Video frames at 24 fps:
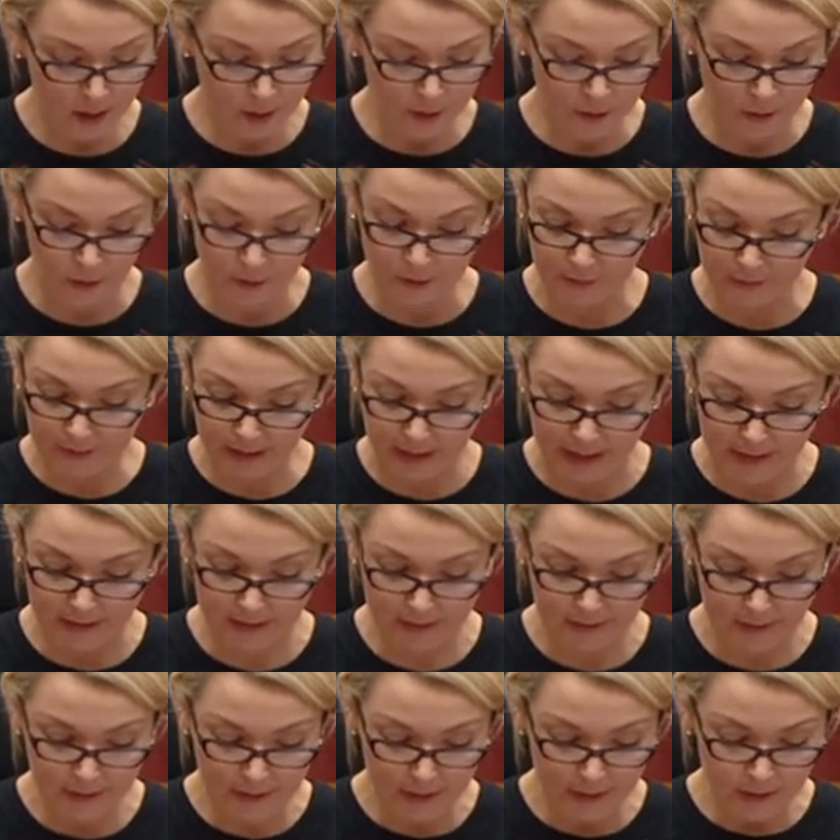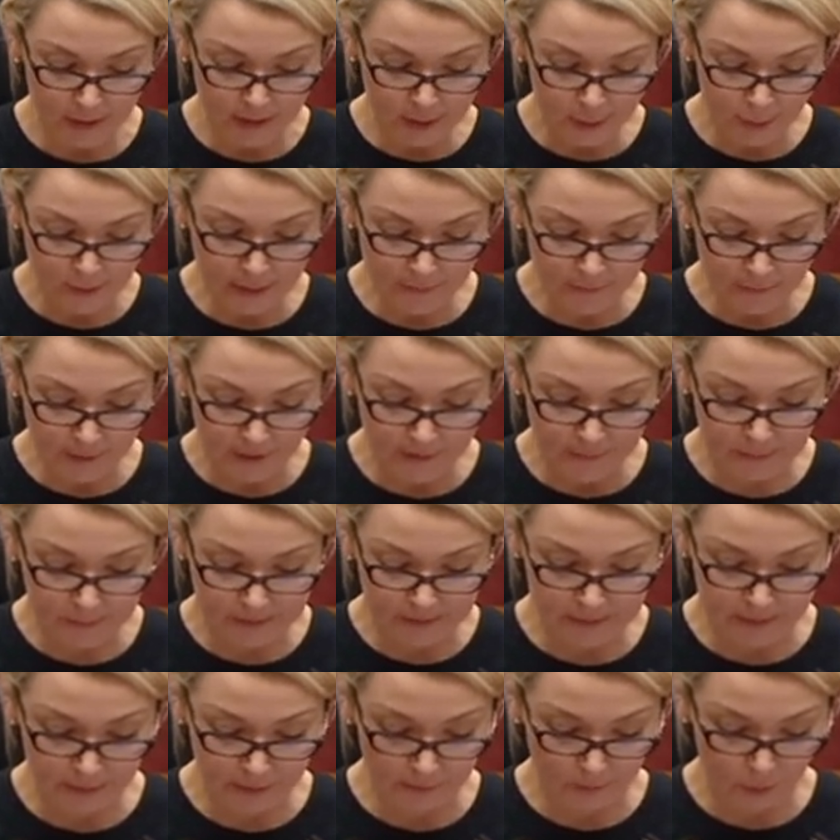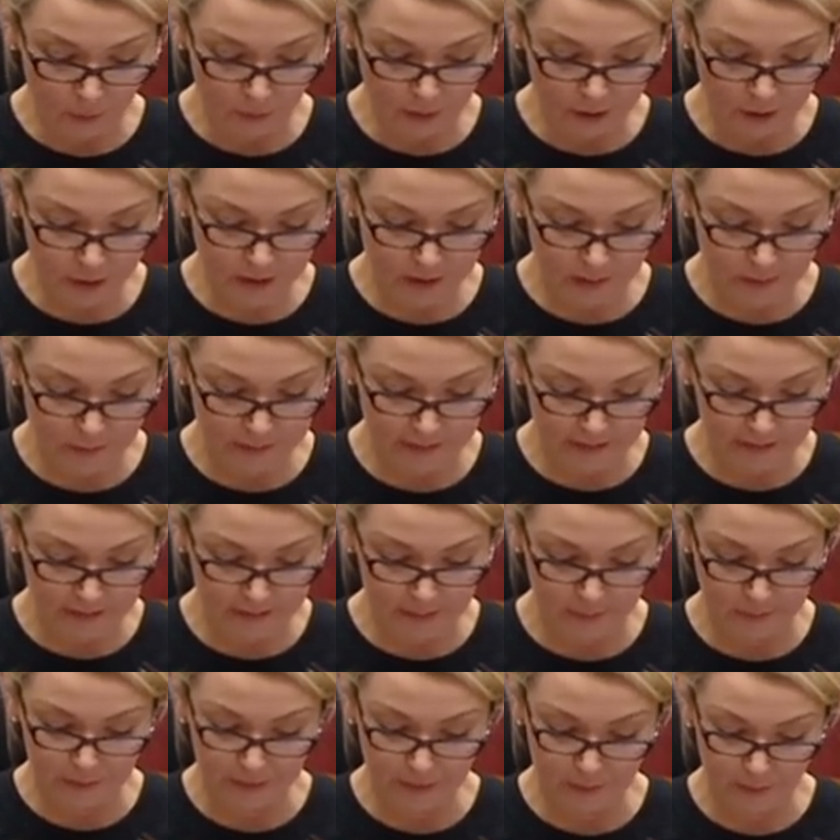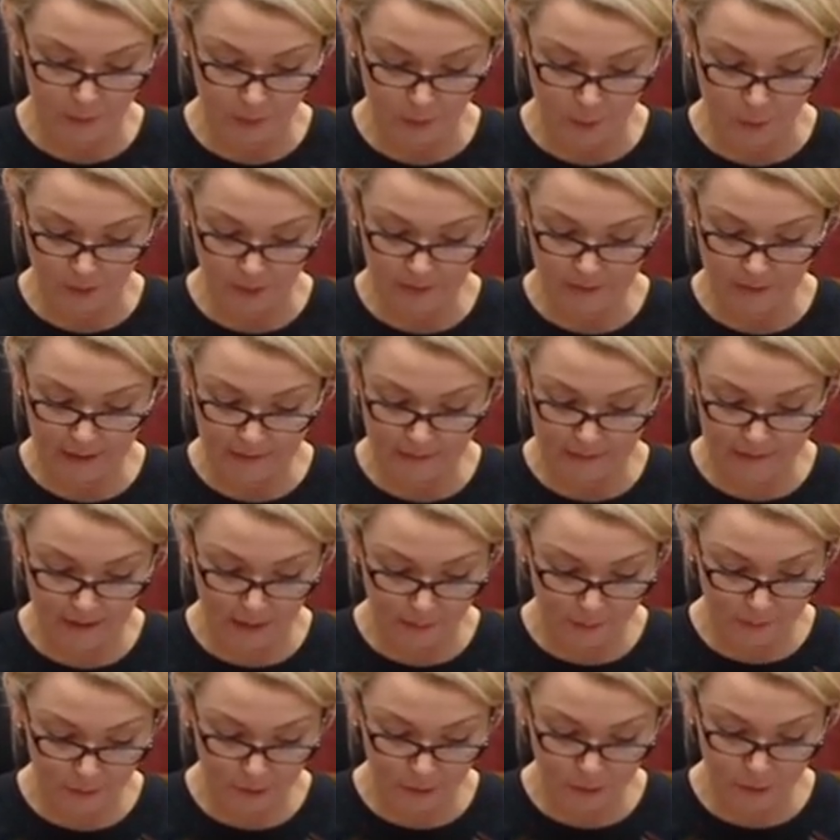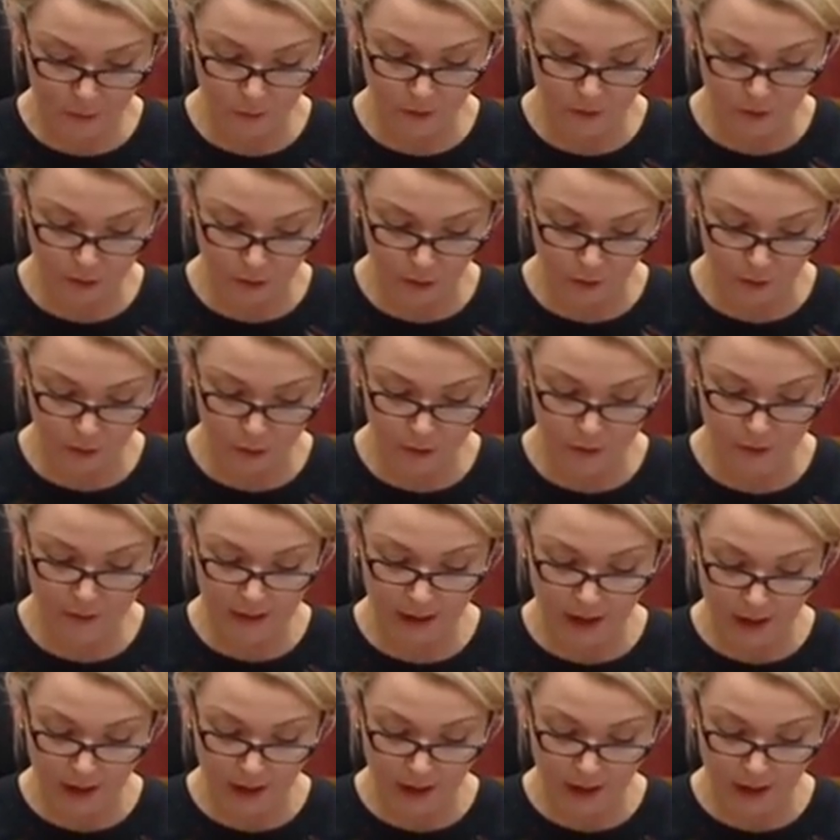noted that 25% of questionnaire participants reported that the Aboriginal and Torres Strait